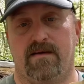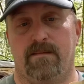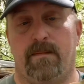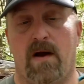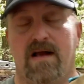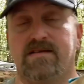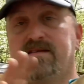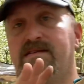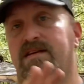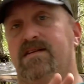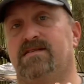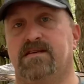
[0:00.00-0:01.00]
pots
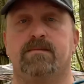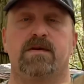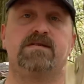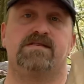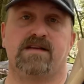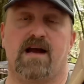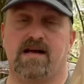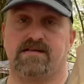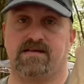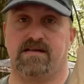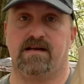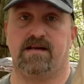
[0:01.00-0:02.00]
to the similar
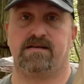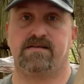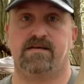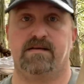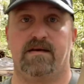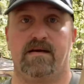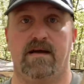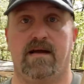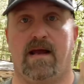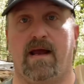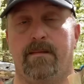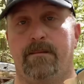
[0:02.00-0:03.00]
size of this
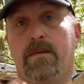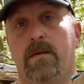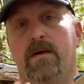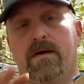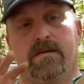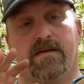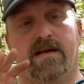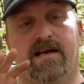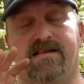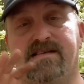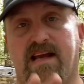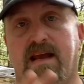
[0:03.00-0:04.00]
and boiled the
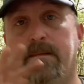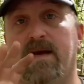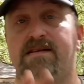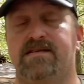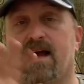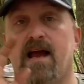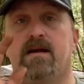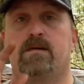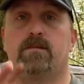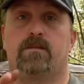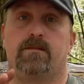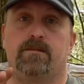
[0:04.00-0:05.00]
same exact
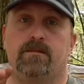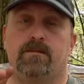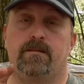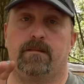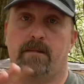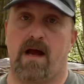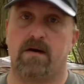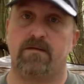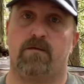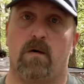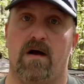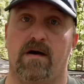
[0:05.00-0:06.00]
amount
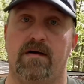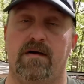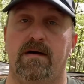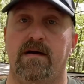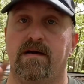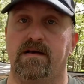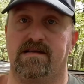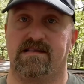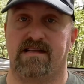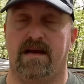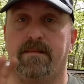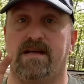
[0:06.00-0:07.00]
of water, the
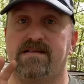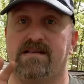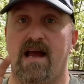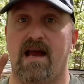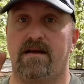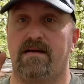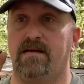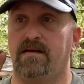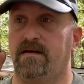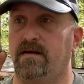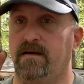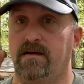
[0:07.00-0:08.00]
same exact
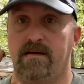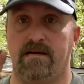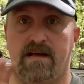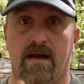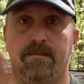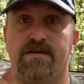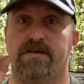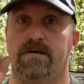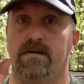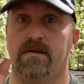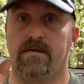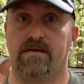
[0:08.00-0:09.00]

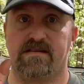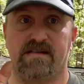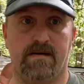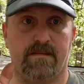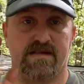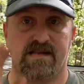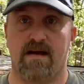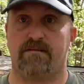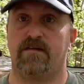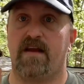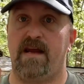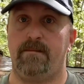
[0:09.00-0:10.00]
temperature, the same exact
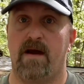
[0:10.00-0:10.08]
flame,